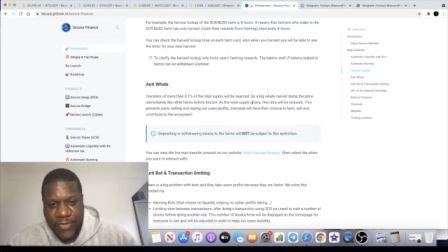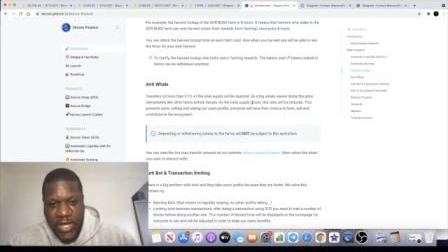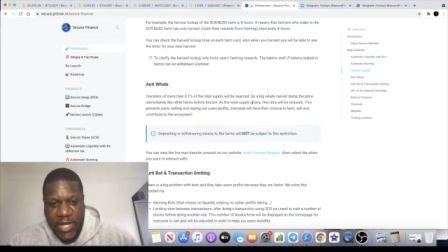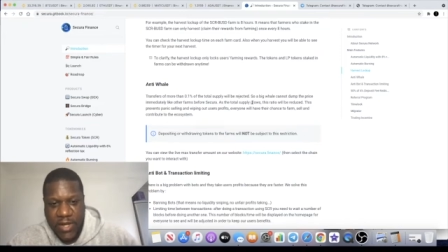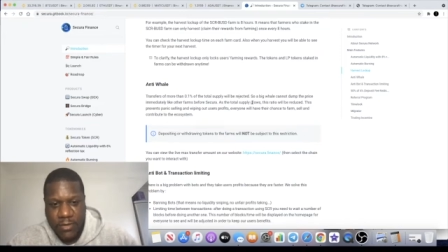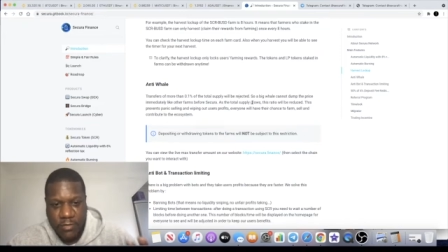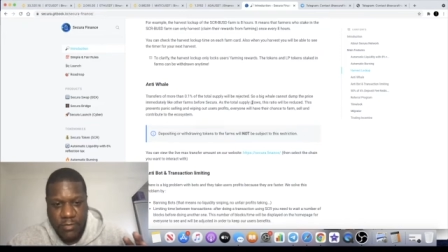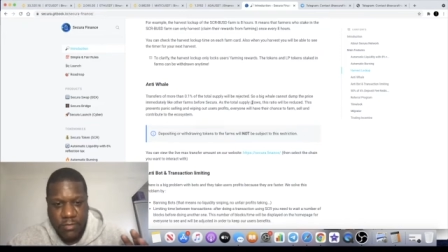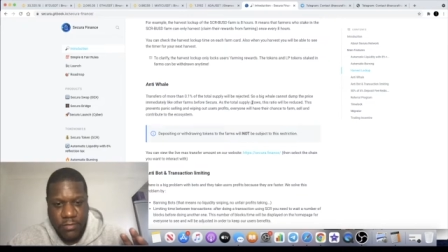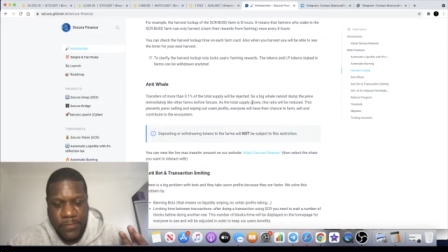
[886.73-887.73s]

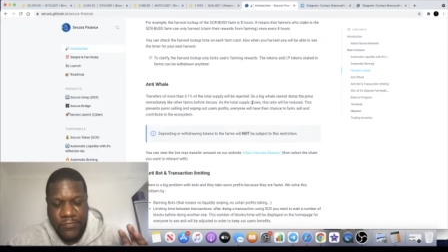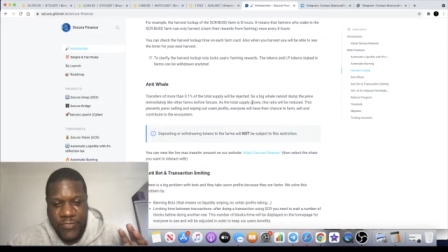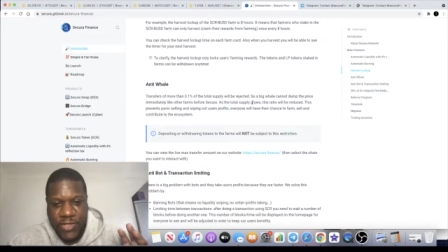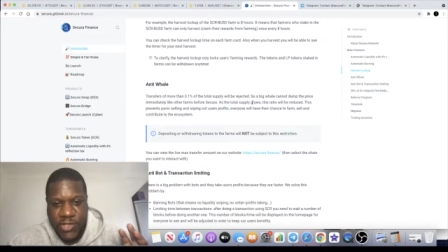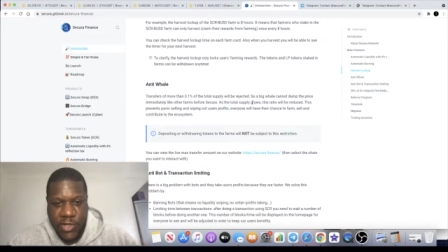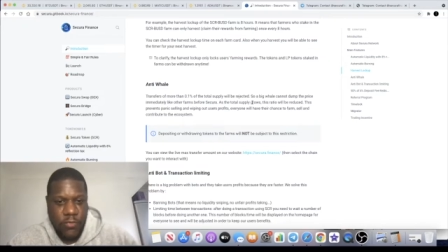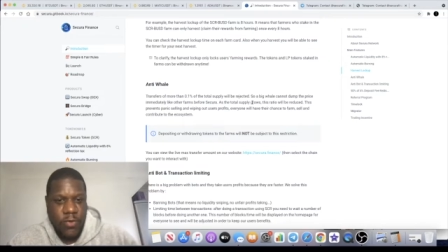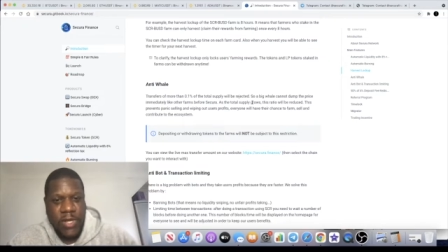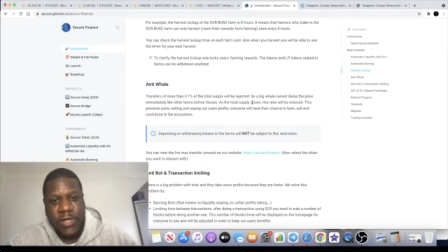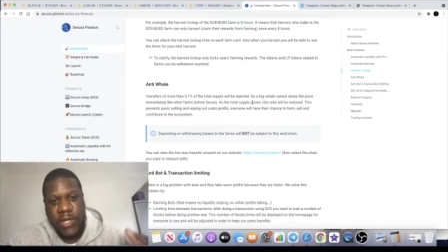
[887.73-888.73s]
Um,
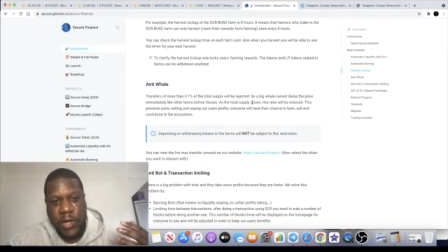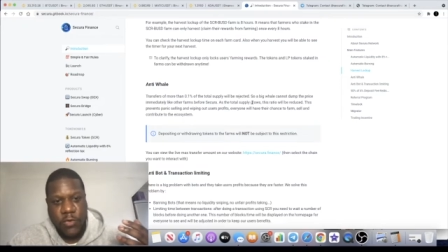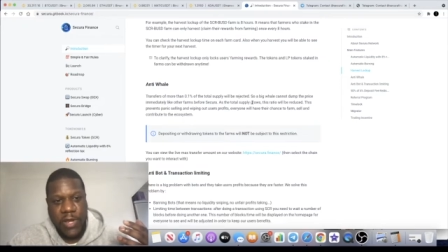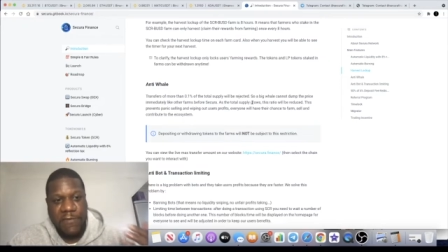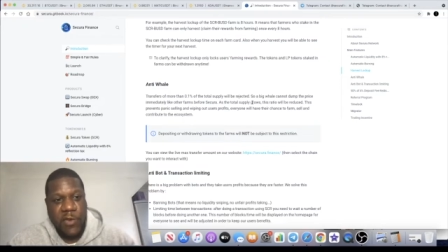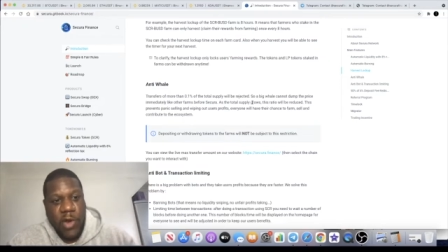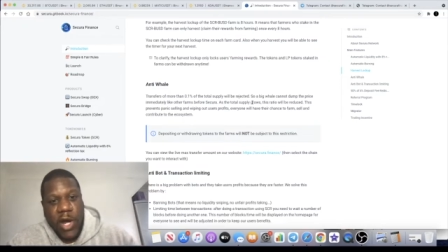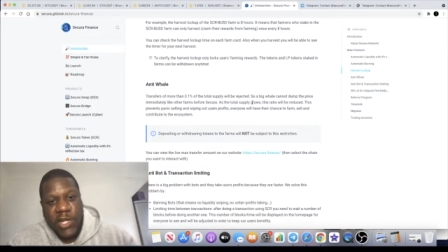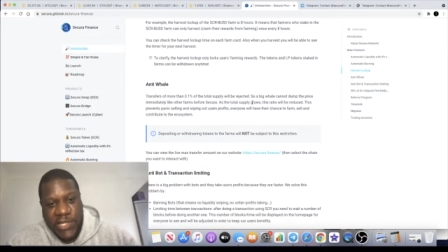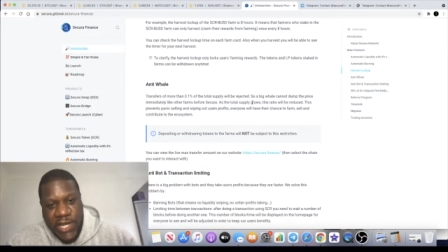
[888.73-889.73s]
so you know if you
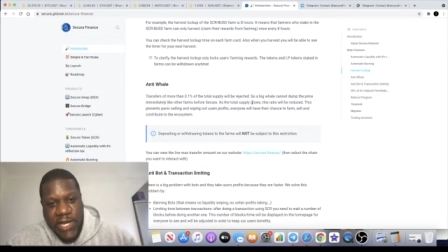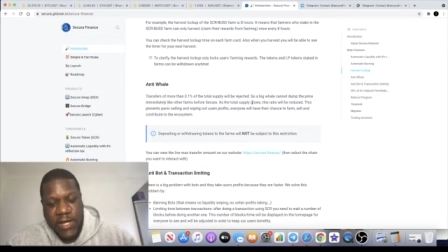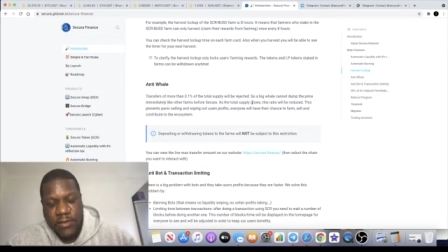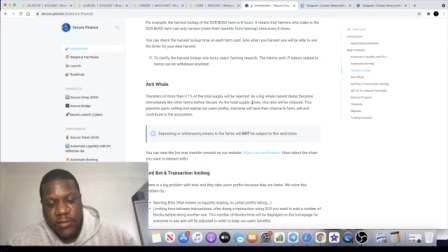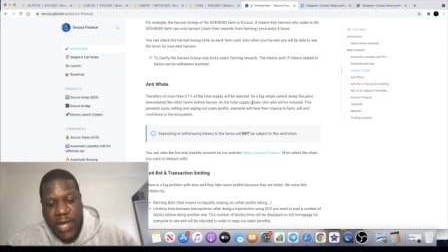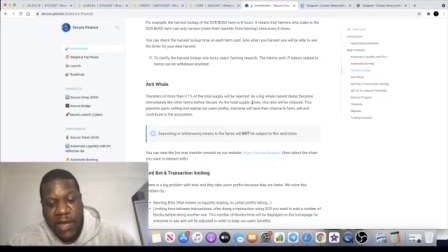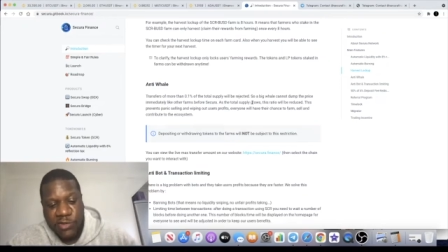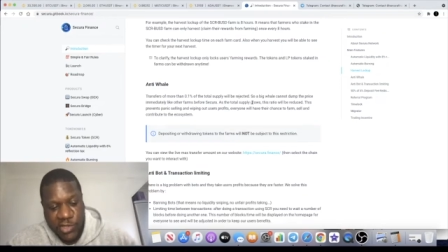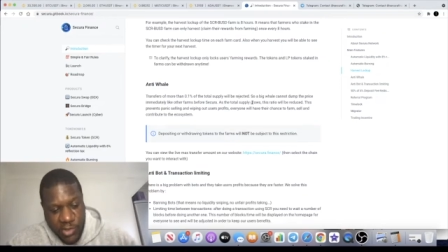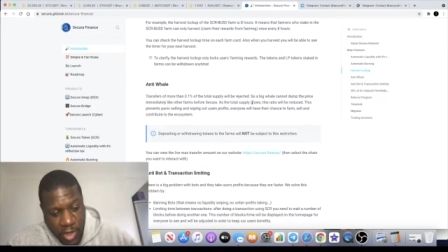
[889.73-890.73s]
are selling
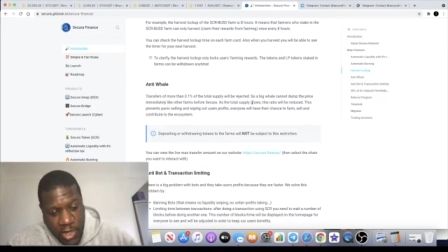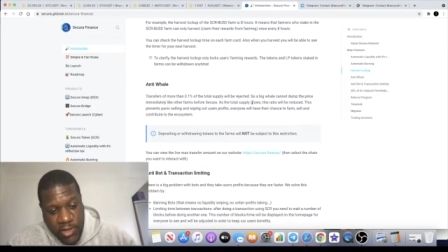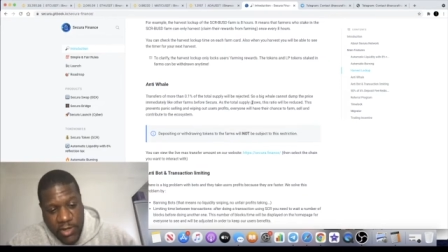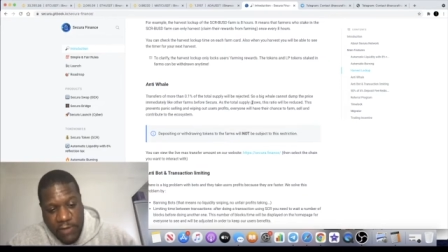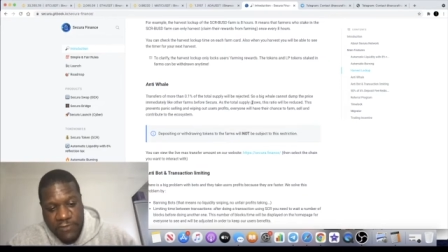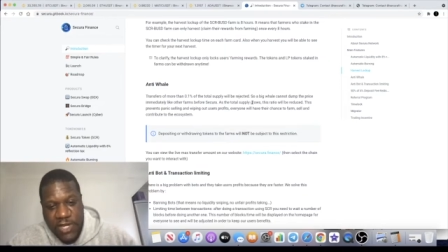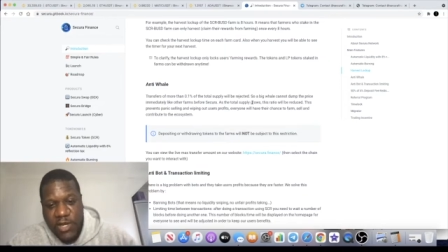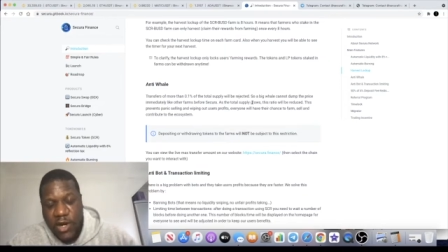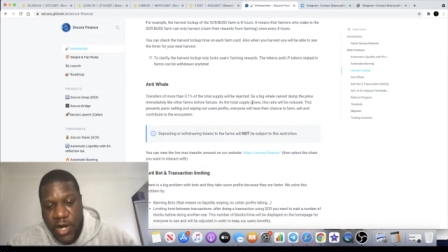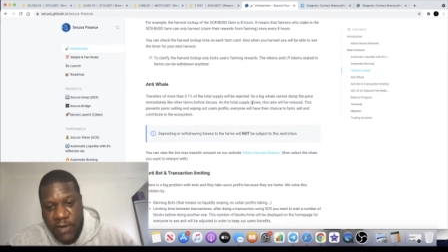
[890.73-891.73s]
outside of
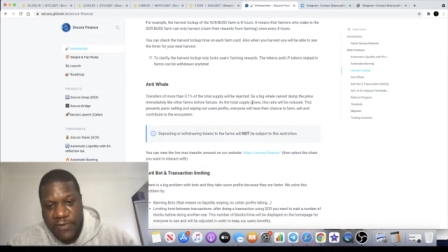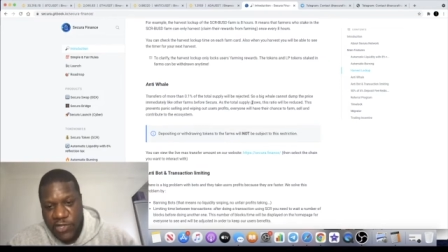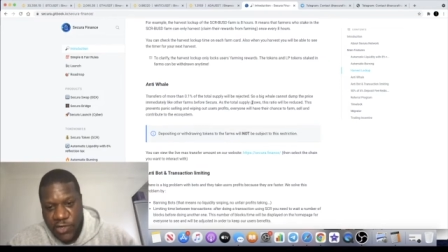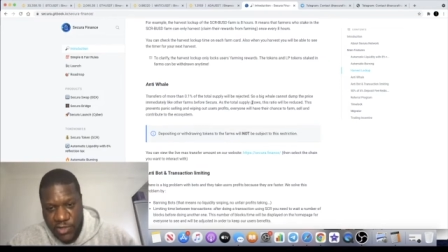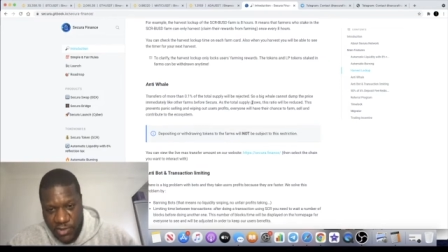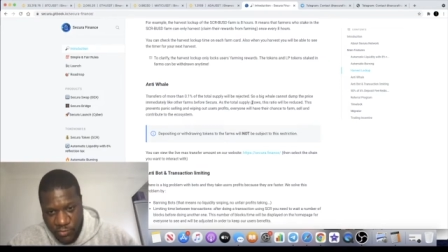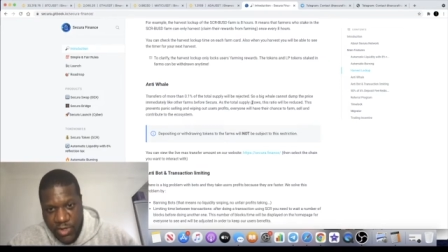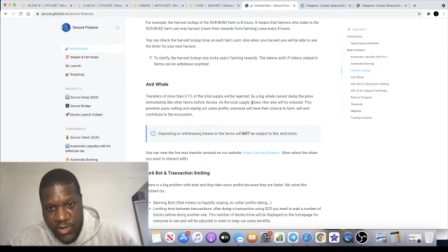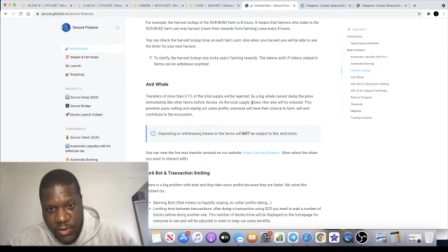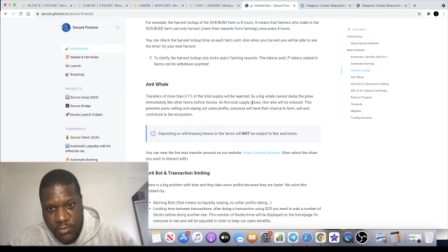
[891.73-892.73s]
the harvest lockup
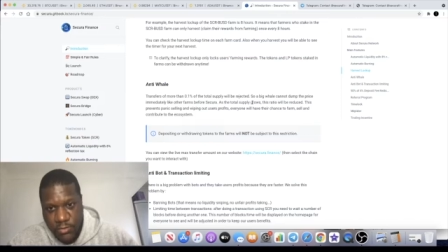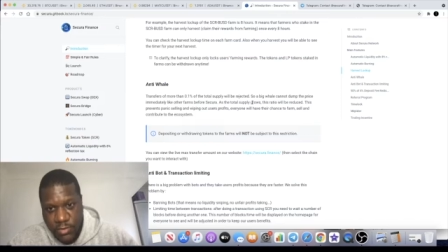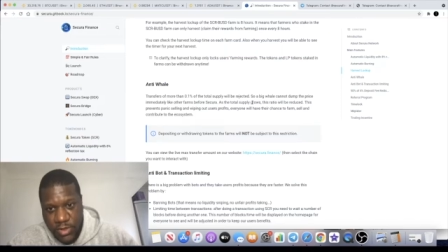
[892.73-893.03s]
window,